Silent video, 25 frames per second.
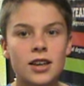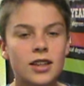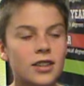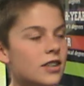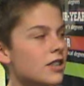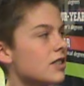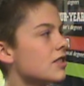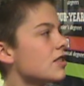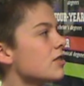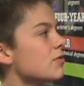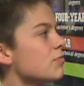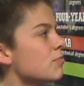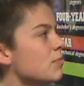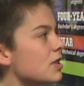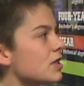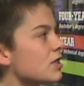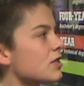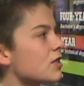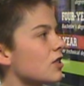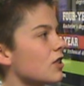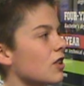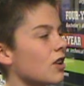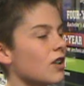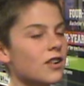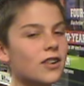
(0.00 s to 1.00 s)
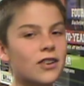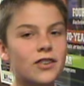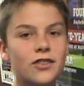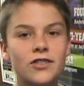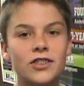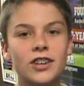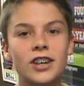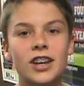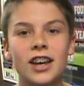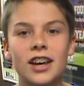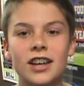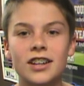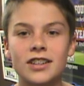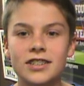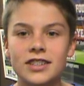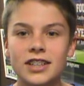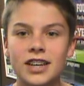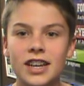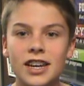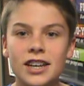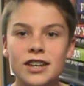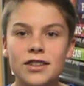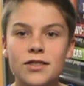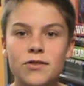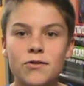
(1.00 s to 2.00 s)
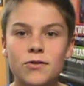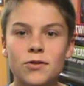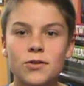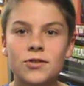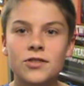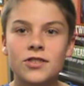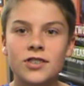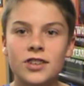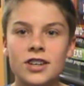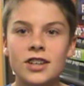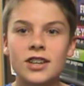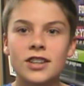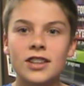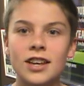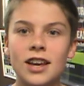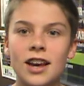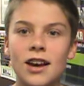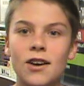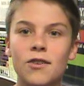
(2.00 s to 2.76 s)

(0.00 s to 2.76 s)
This is Miss Clark. She has A through C in the